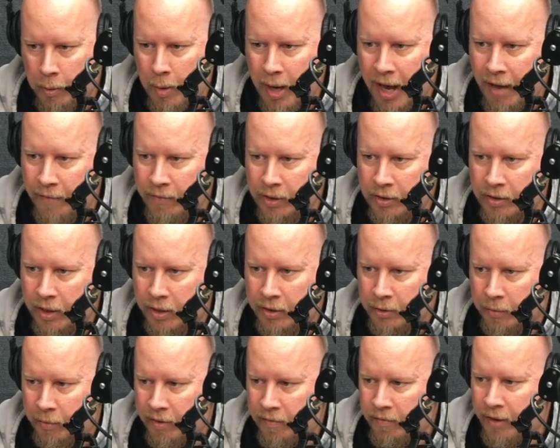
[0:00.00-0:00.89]
We haven't
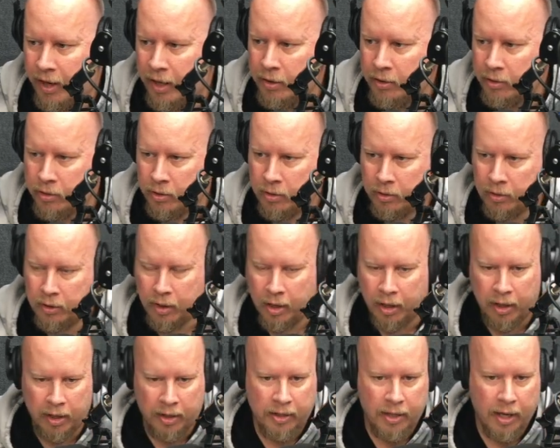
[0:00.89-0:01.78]
done the revenge
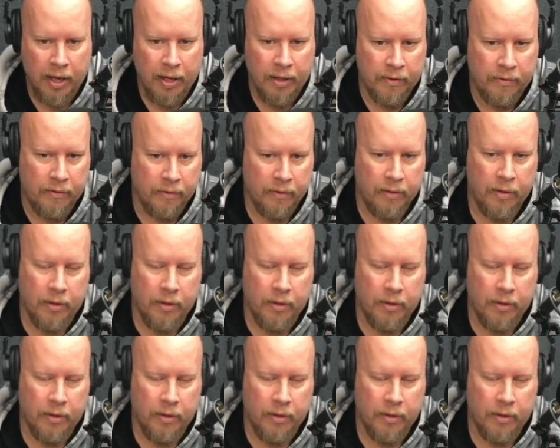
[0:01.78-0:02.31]
yet